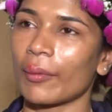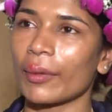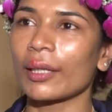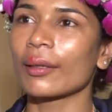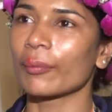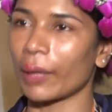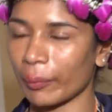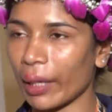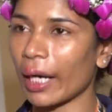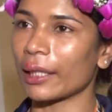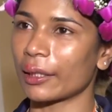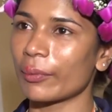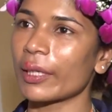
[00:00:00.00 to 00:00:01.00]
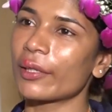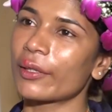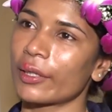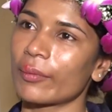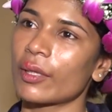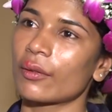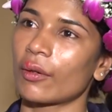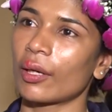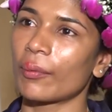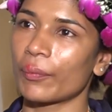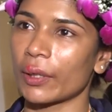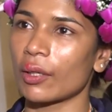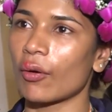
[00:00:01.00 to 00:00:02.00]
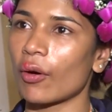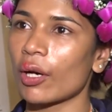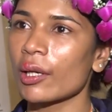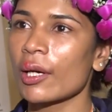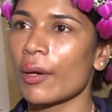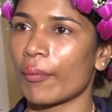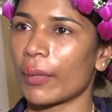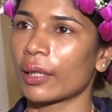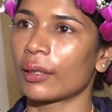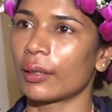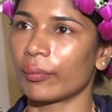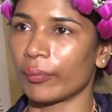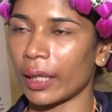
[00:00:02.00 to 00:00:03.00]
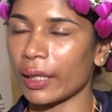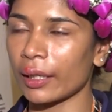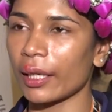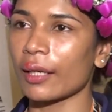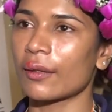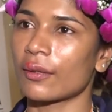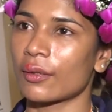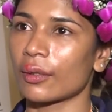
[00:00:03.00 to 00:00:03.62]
I mean, my ultimate dream is Olympic gold, but my next